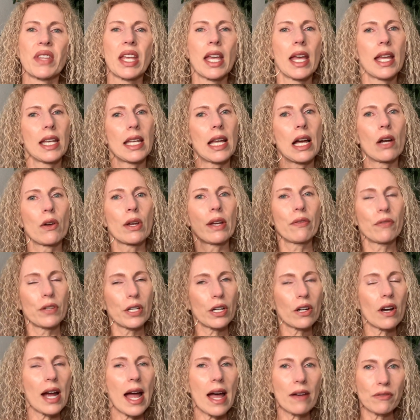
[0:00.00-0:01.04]
Now if you're
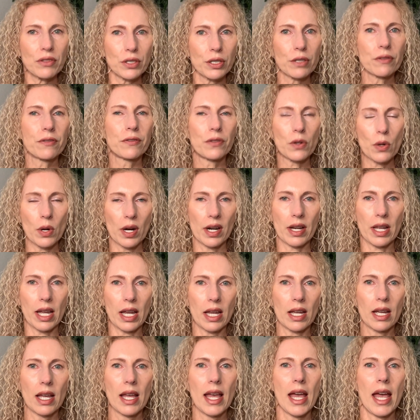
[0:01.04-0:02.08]
after 40
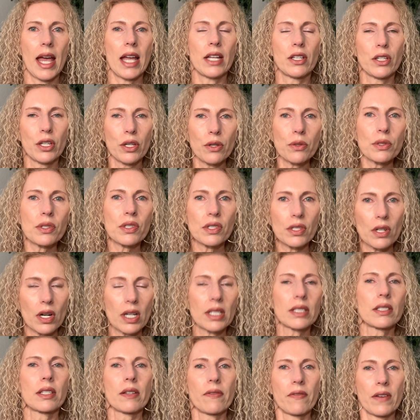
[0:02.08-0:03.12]
and you start
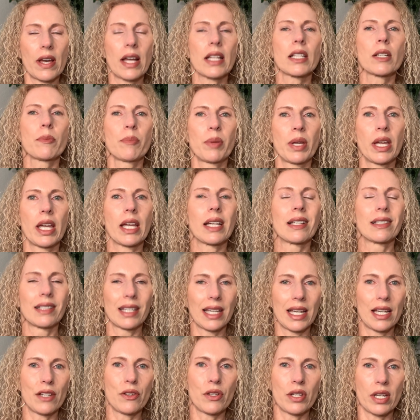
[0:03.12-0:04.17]
developing
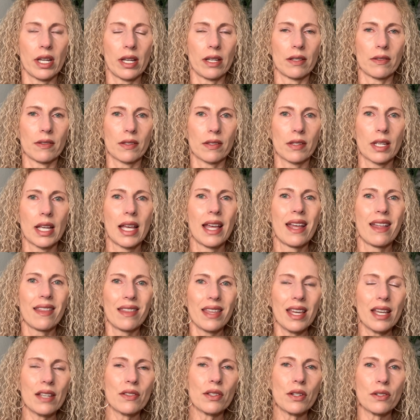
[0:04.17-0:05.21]
lesions,
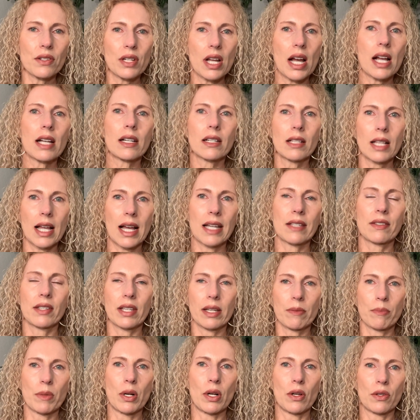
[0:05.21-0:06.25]
these are not classic
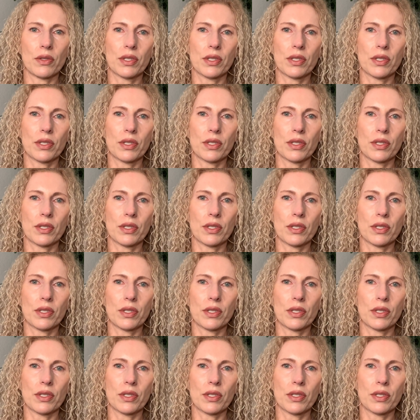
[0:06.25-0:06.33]
moles.